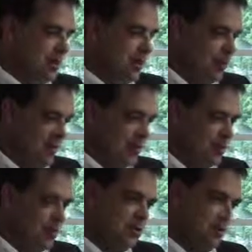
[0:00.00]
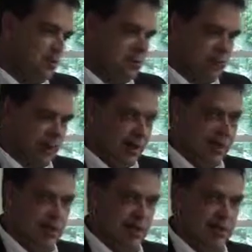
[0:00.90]
applied to, Georgia and Valles
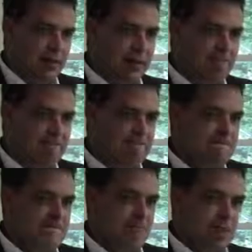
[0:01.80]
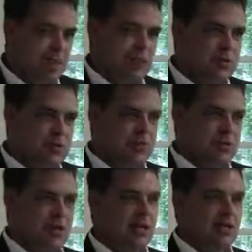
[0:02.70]
State, and chose to
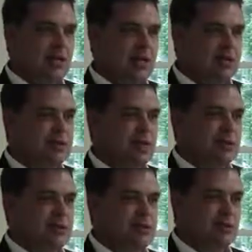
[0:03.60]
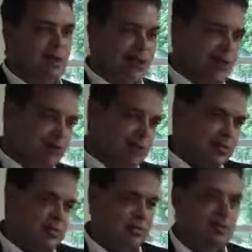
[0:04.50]
stay here in Lowndes County. So kind of like
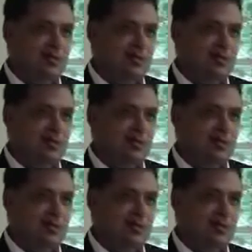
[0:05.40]
Gretchen,